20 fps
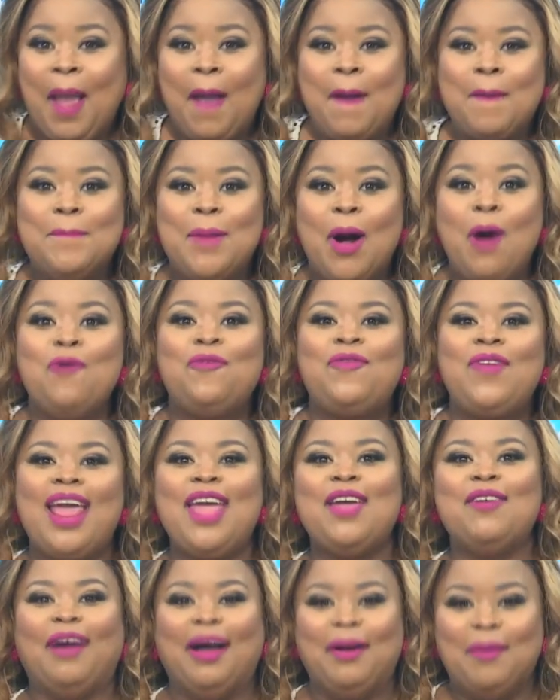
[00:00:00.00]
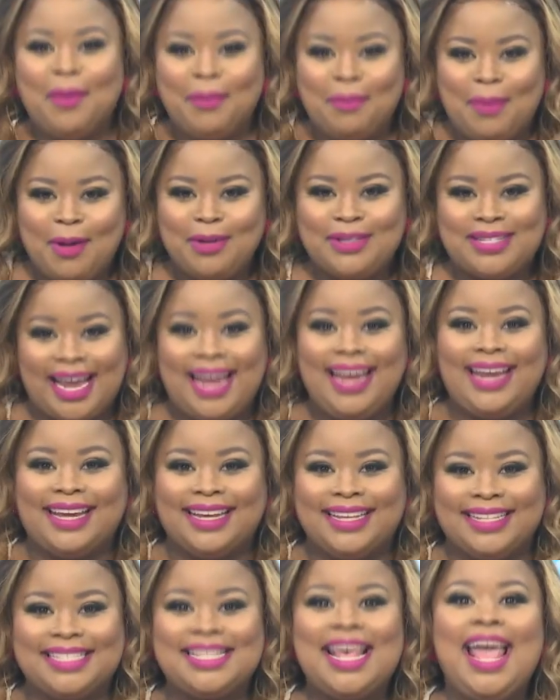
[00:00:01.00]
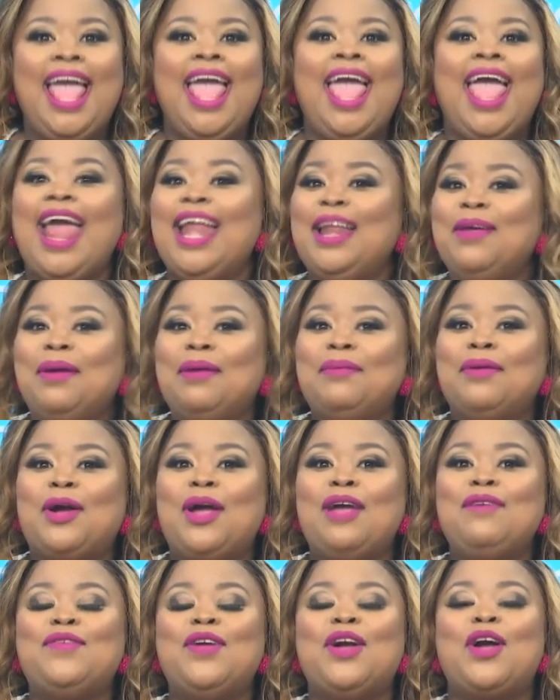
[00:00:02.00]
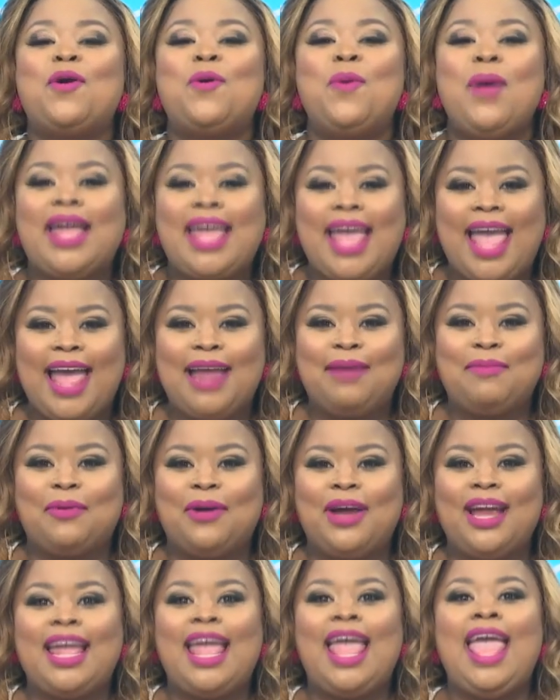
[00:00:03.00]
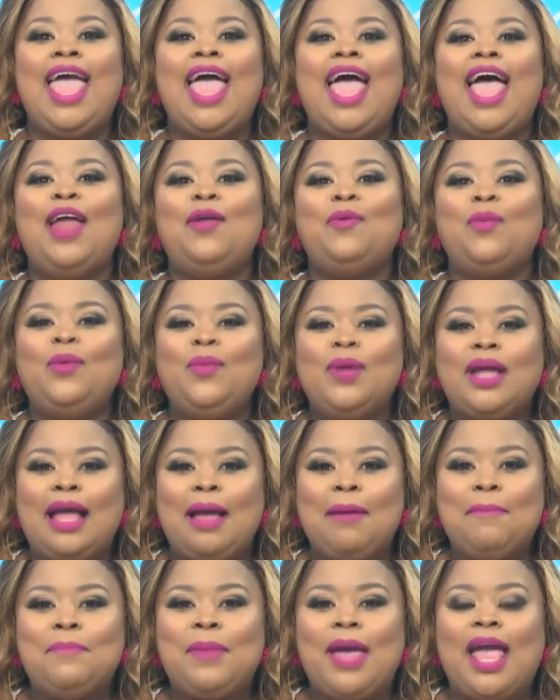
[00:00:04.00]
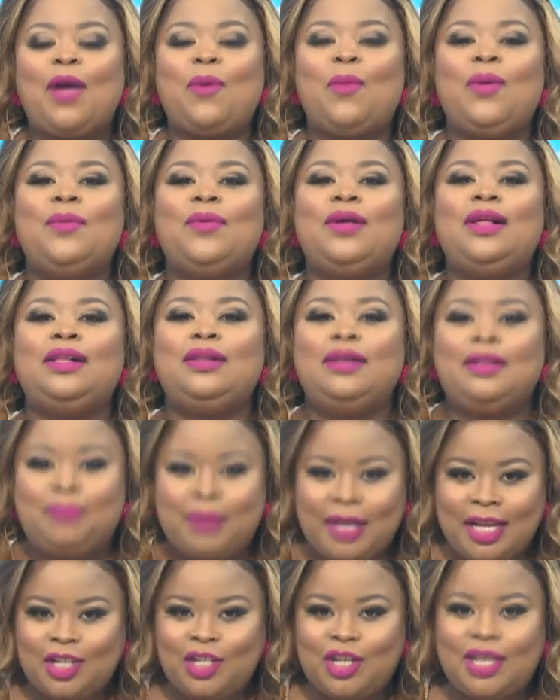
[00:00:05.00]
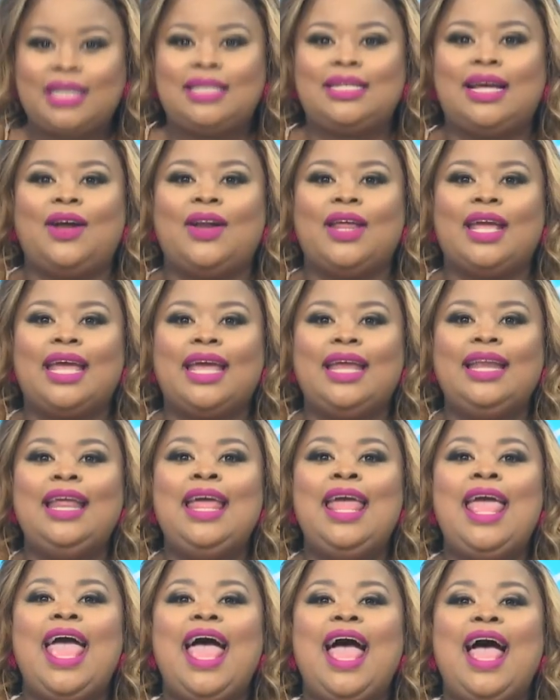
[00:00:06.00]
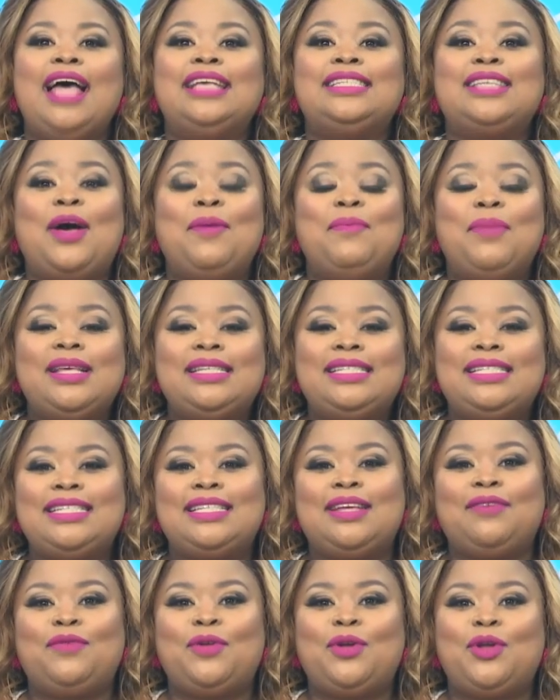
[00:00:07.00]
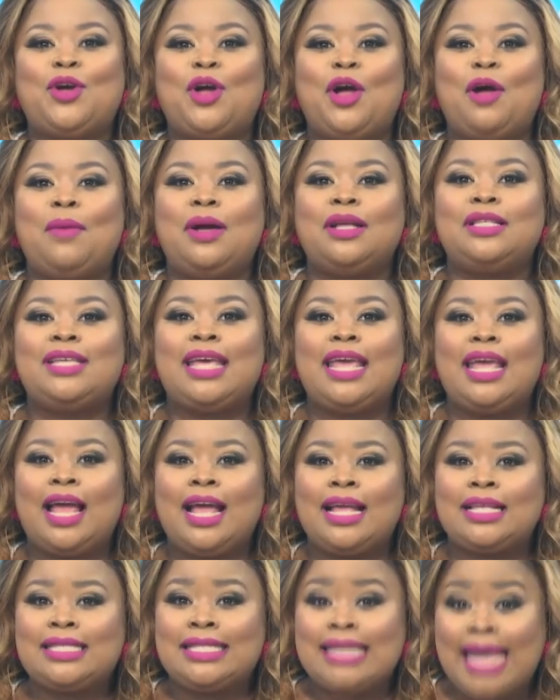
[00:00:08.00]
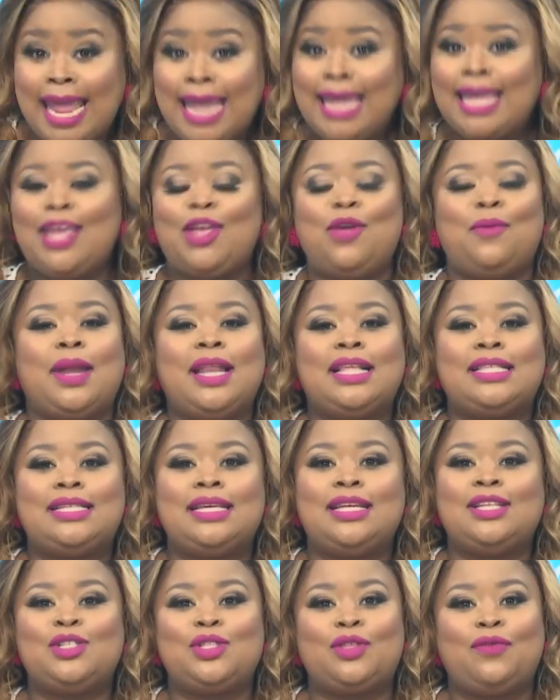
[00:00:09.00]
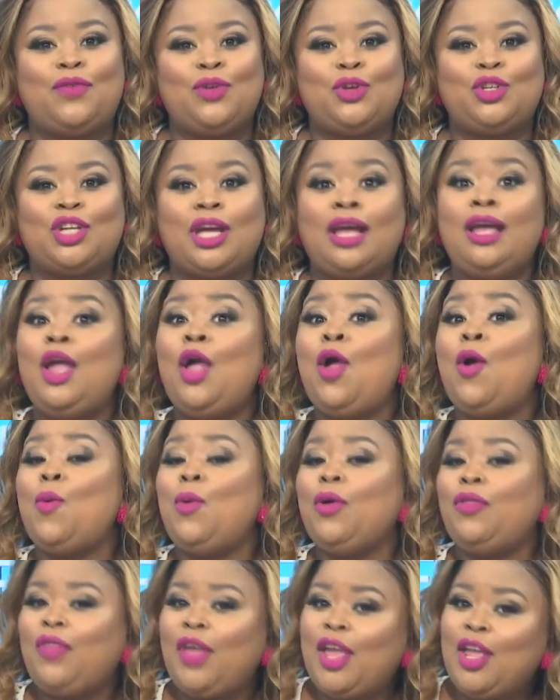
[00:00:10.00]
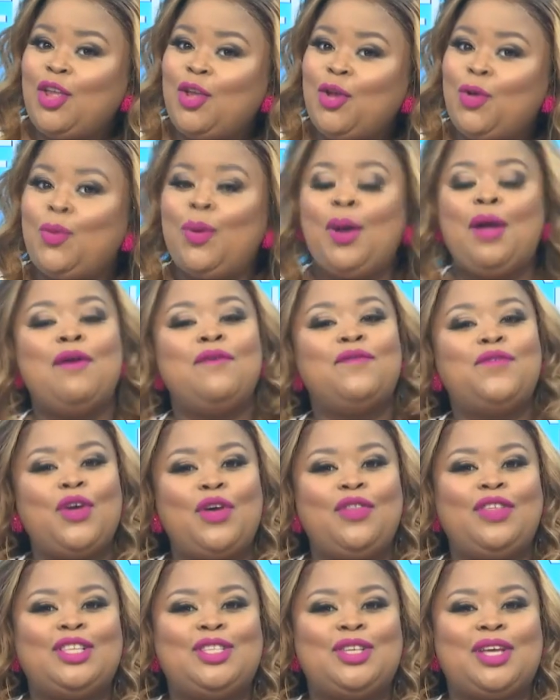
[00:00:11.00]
Both we'll take it. Anyway, we're going for a quick ad break. And when we come back, we will PG it down again as our besties at Vodacom are taking humanity into the future with their new Further